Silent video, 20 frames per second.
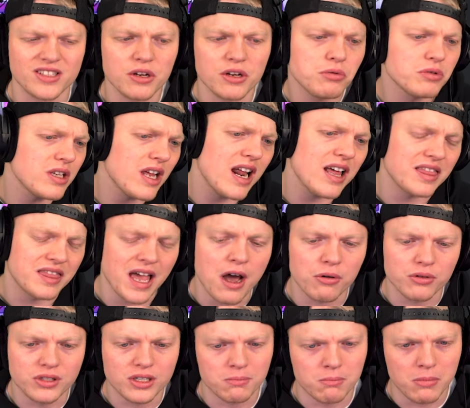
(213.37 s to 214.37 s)
It was on
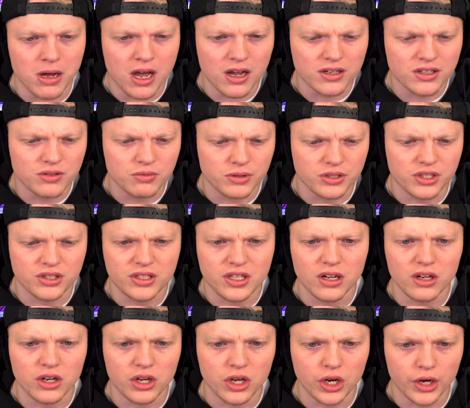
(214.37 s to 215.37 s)
$1,000, which is
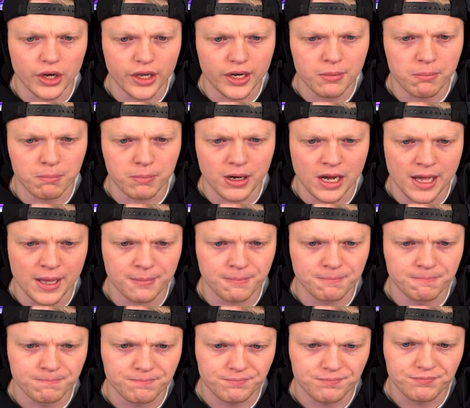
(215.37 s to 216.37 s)
still good, but
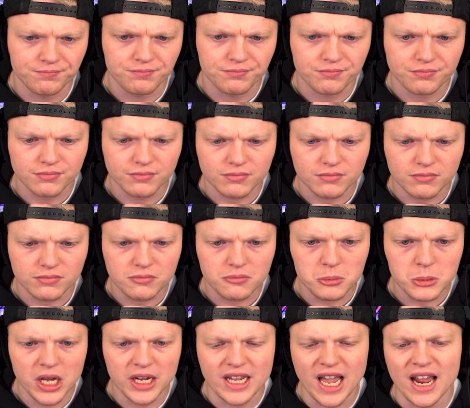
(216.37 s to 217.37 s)

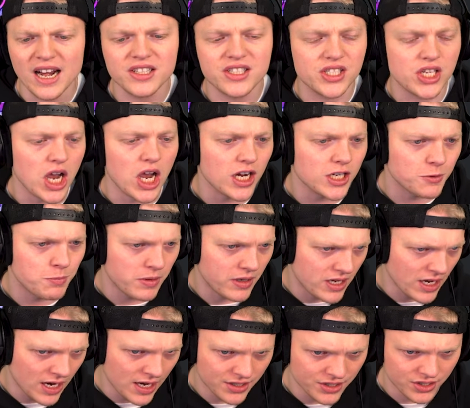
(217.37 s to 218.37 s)
it kind of sucks
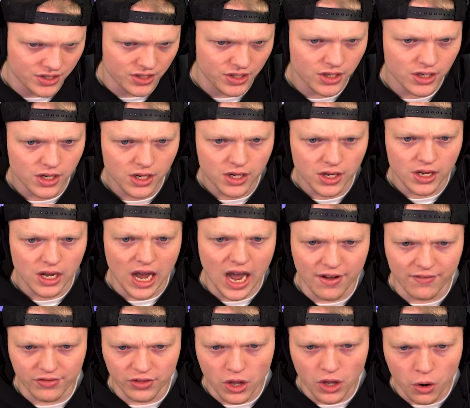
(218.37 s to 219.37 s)
because
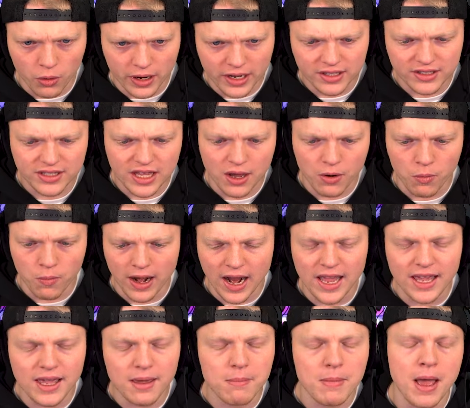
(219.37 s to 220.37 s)
I've noticed that when I
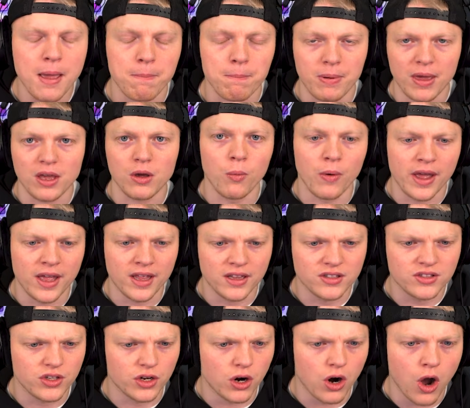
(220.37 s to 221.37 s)
get my big wins,
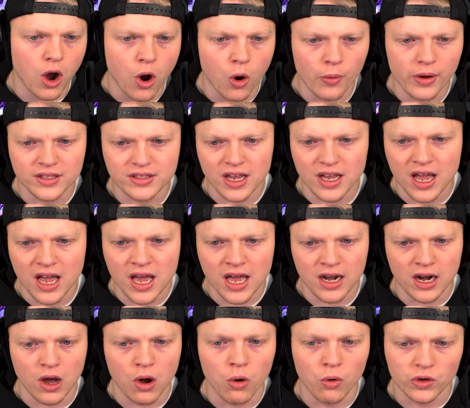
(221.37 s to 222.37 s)
they're always on
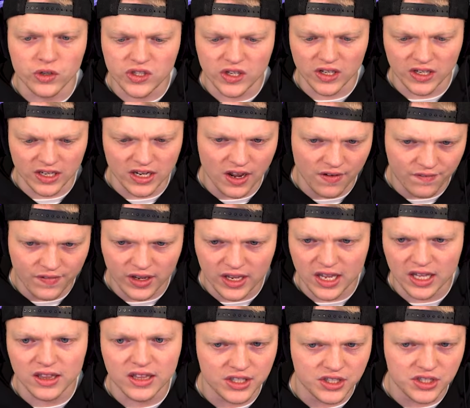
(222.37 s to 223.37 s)
a
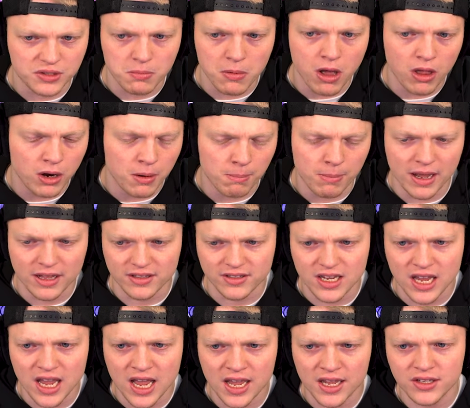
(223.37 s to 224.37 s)
significantly smaller bet
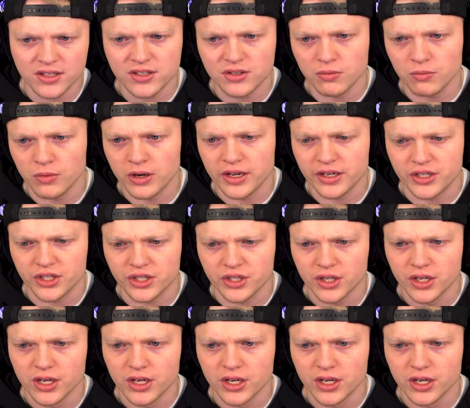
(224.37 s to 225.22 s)
size, which